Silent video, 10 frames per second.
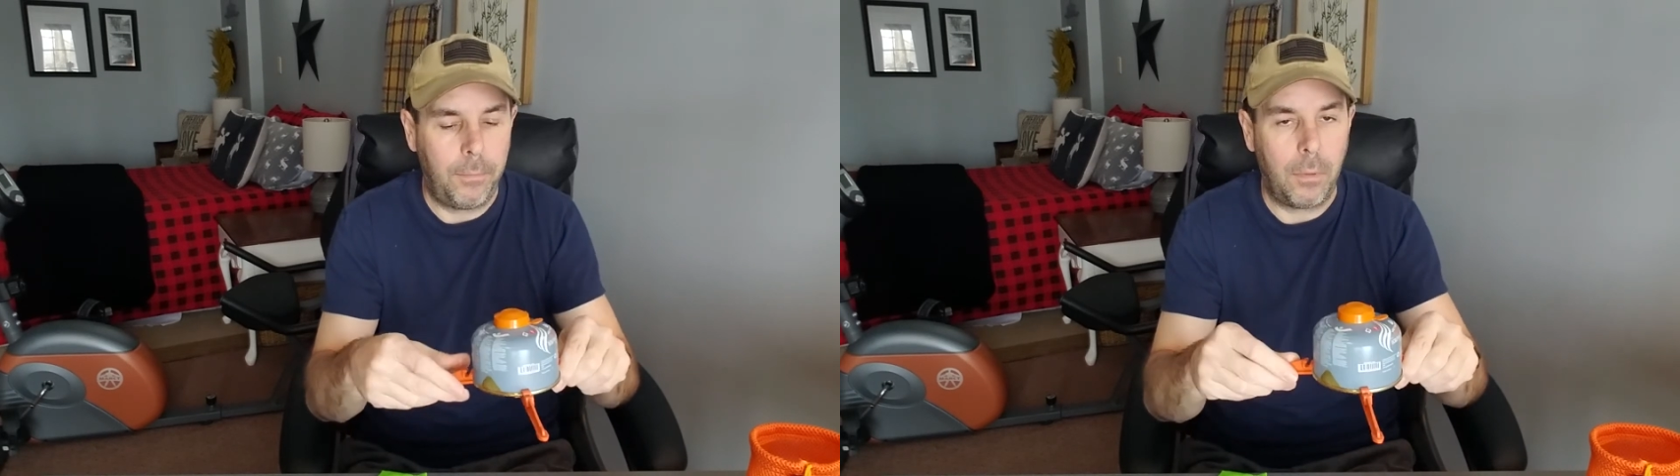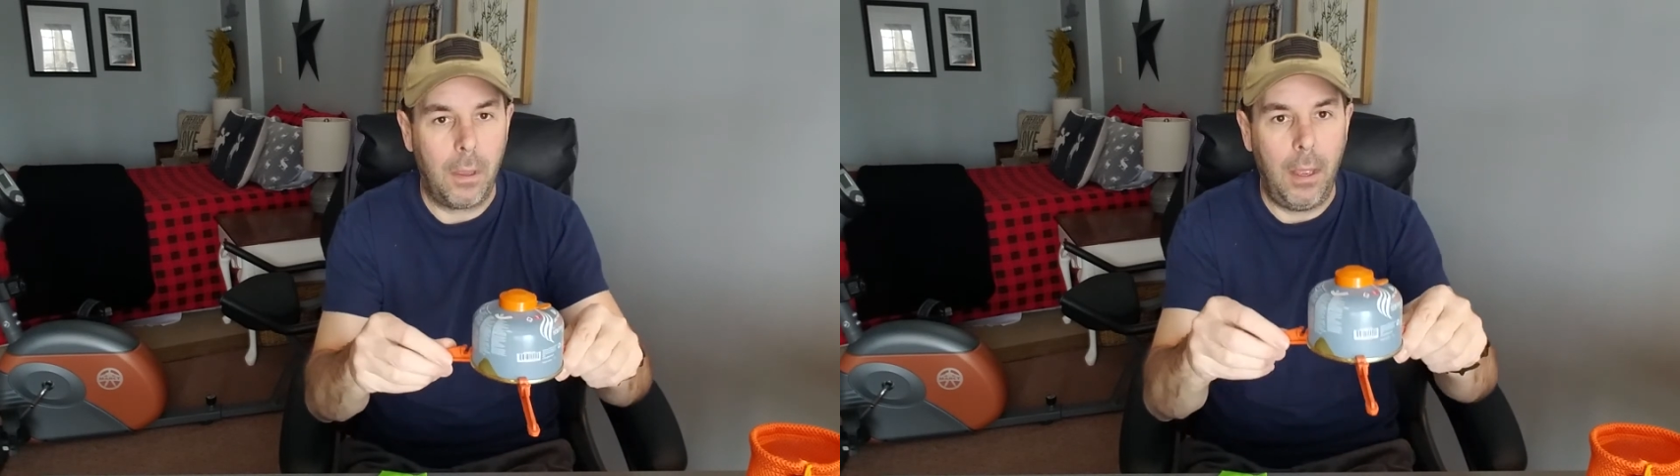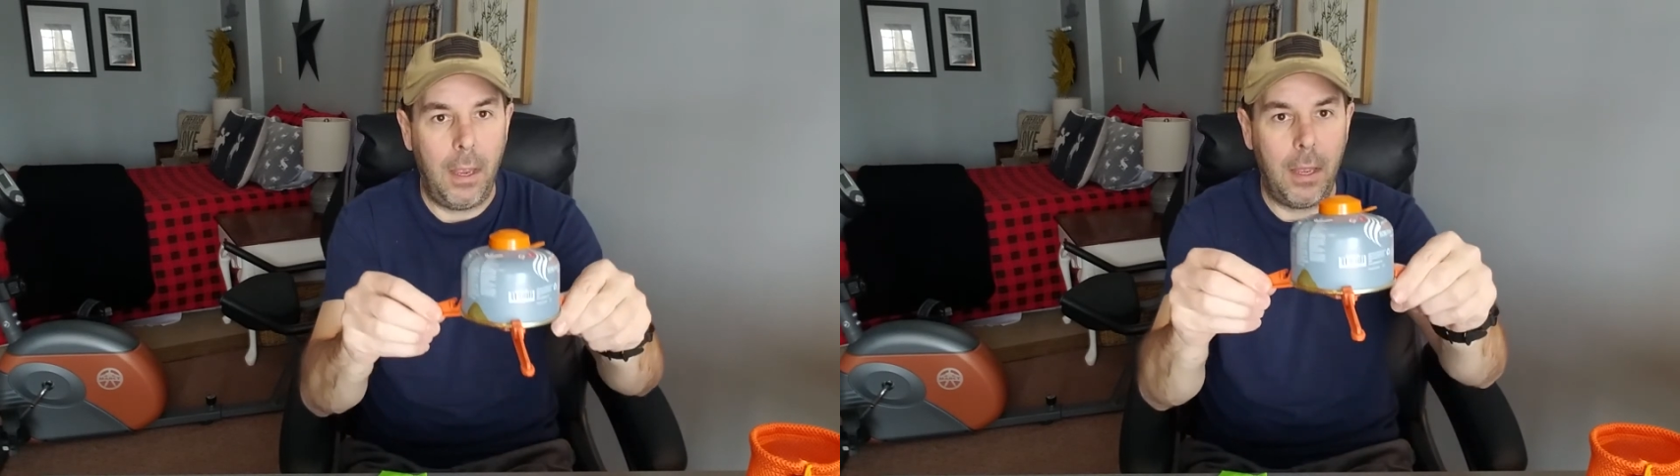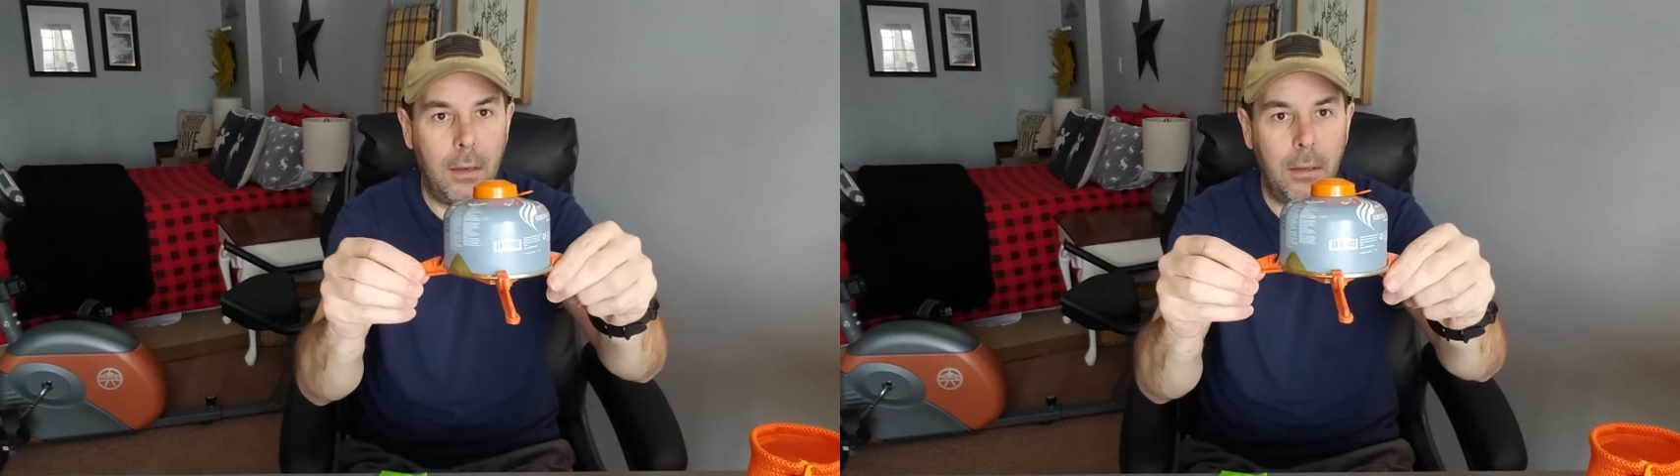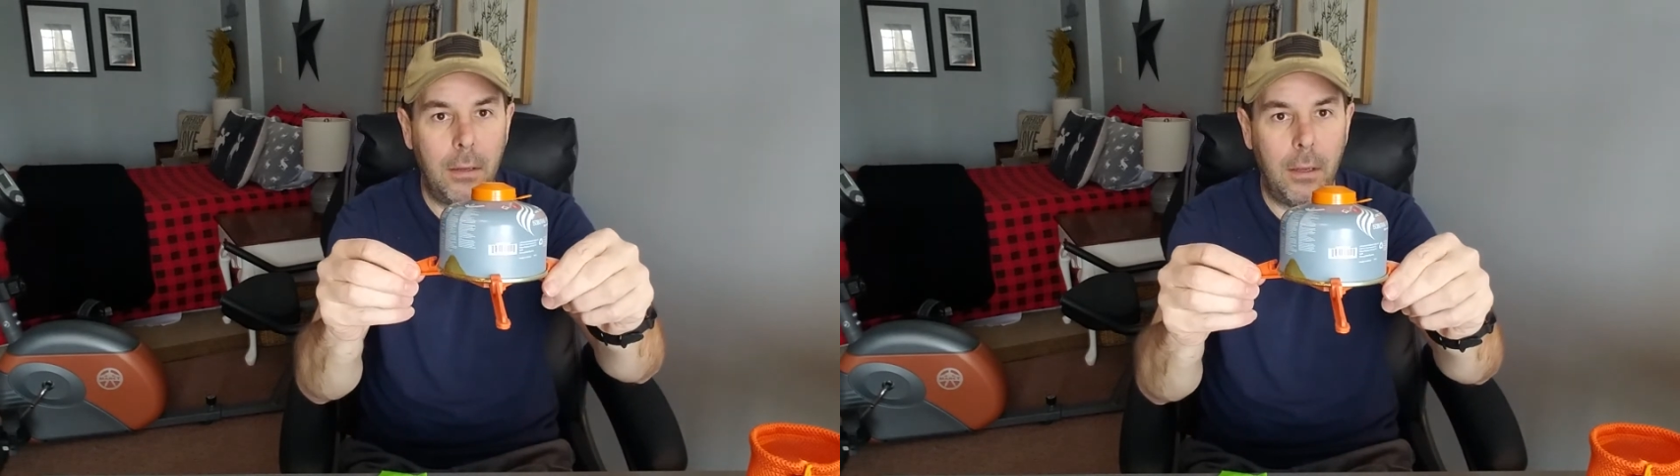and
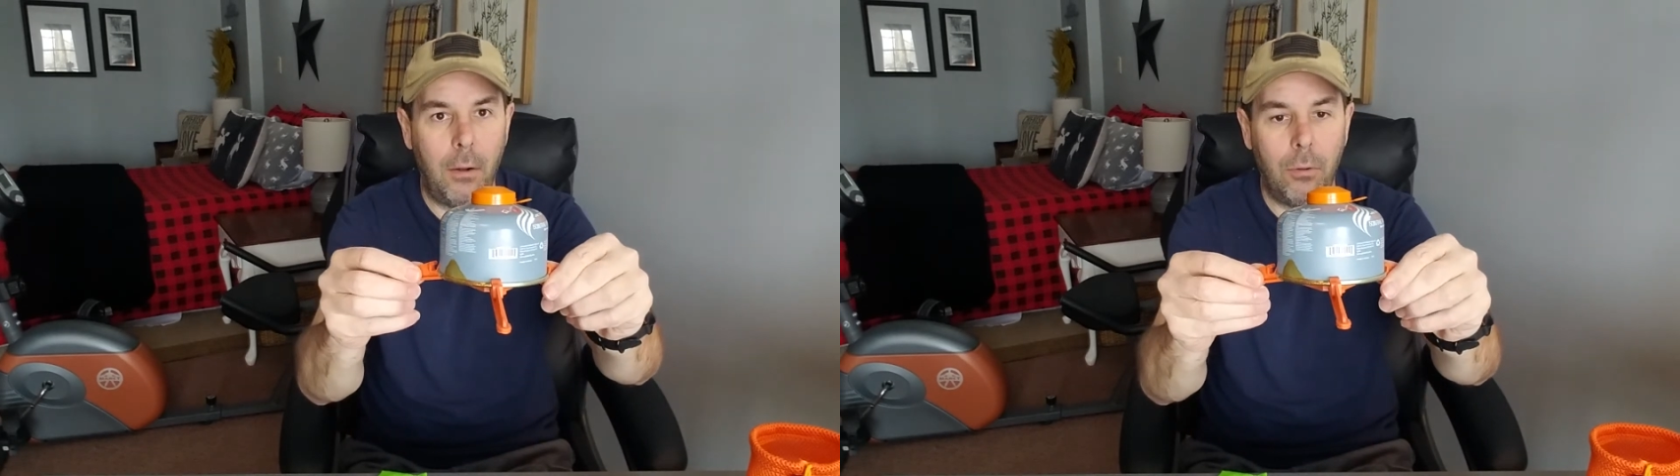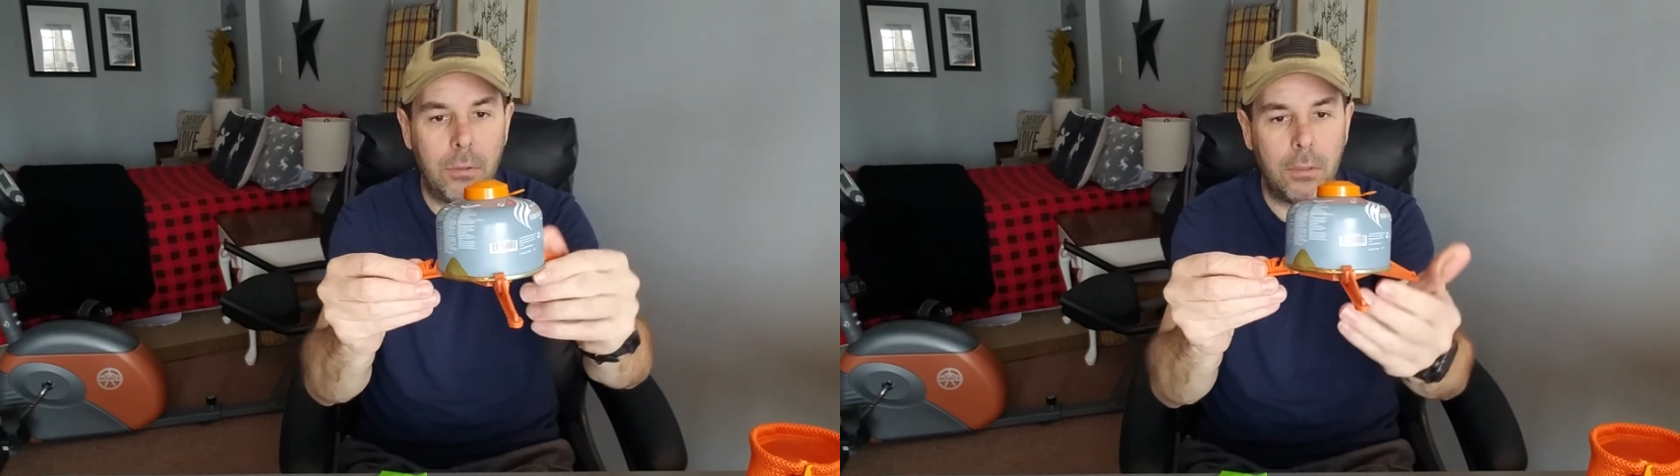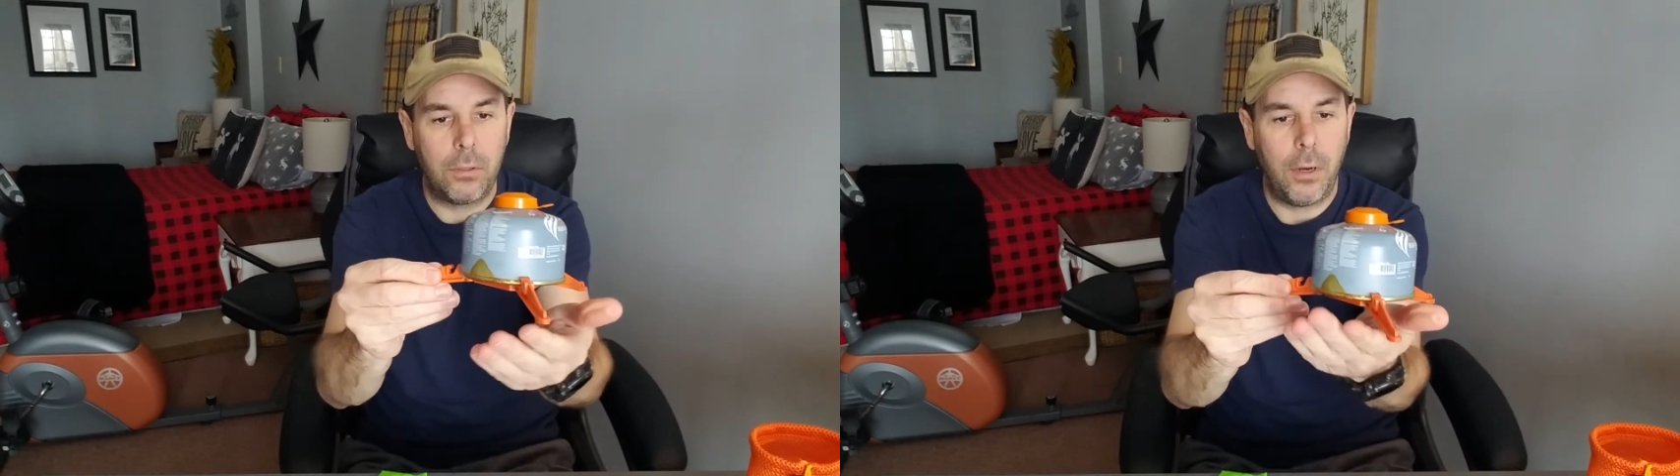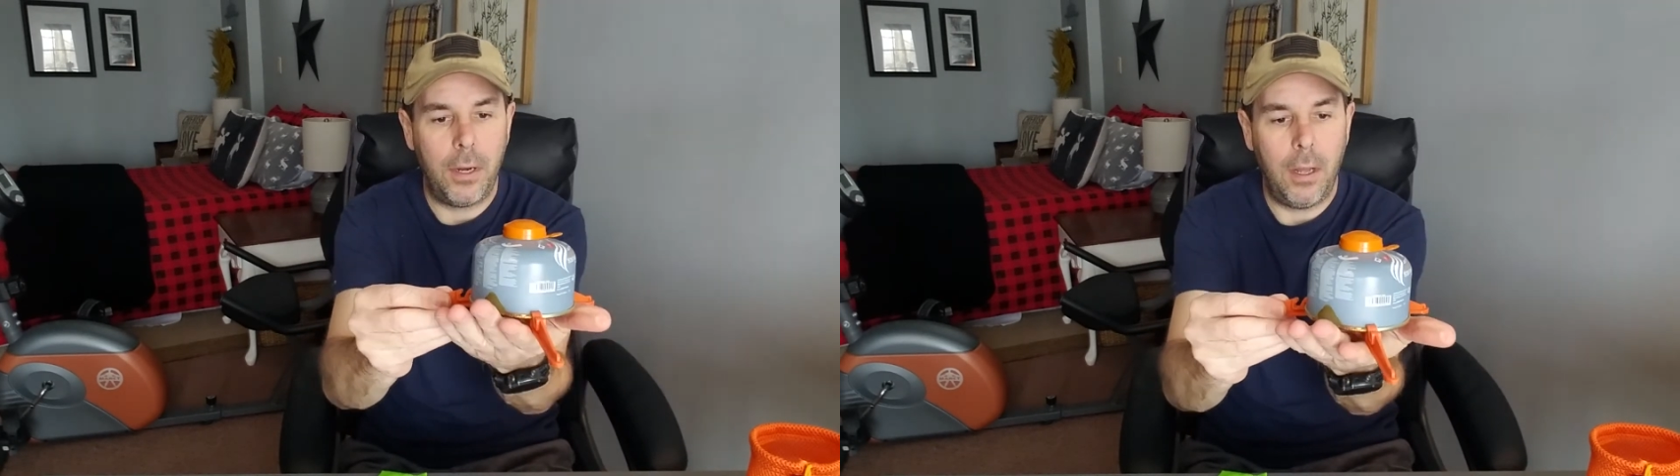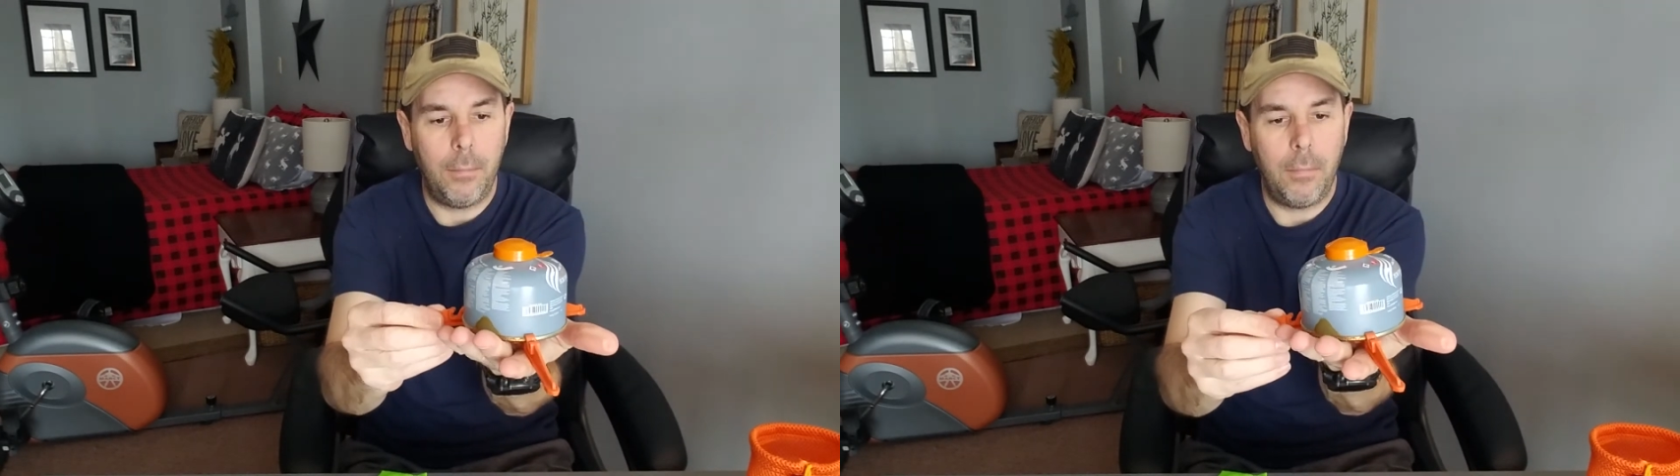it holds it straight
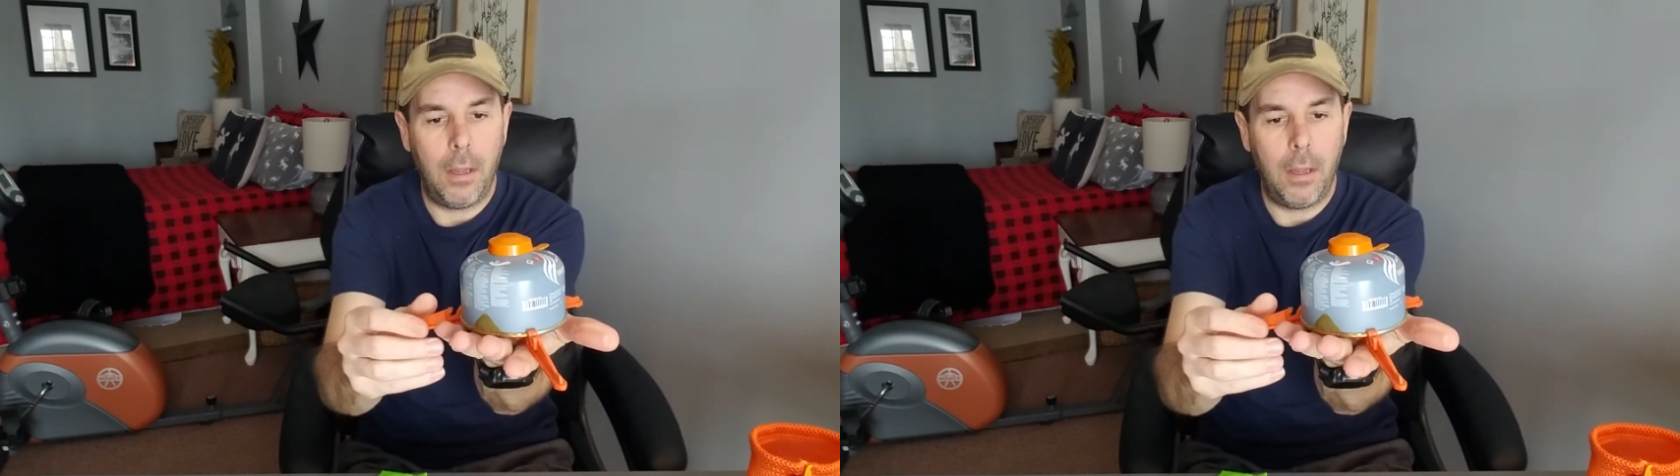up.